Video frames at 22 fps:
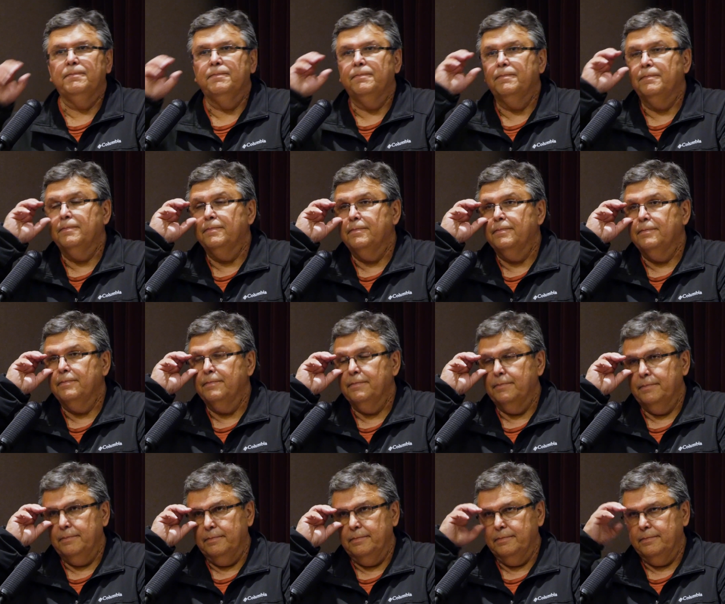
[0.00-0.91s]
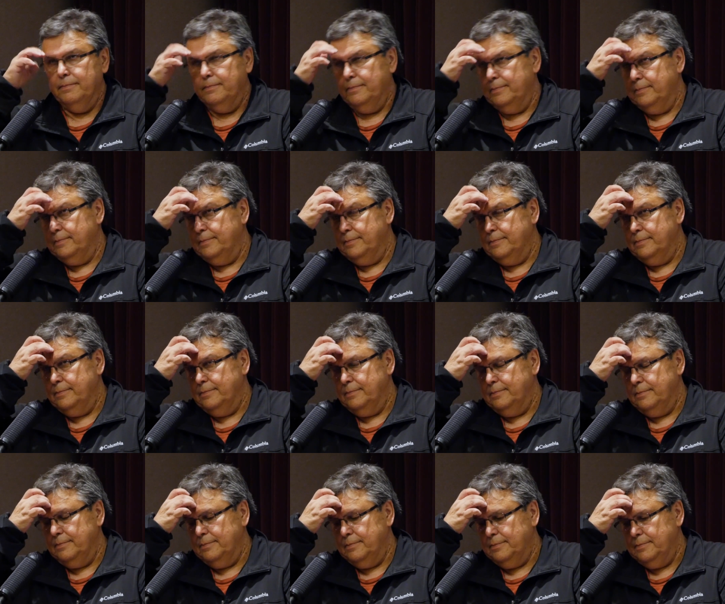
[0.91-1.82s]

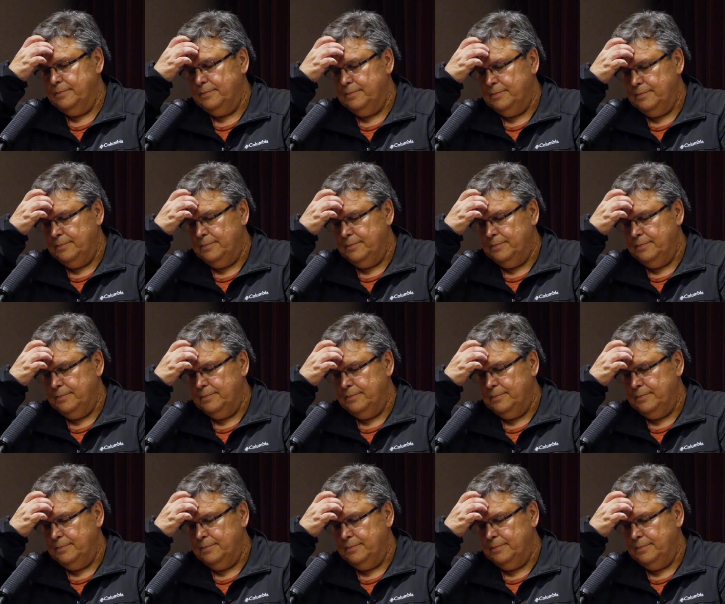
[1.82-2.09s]
[no speech]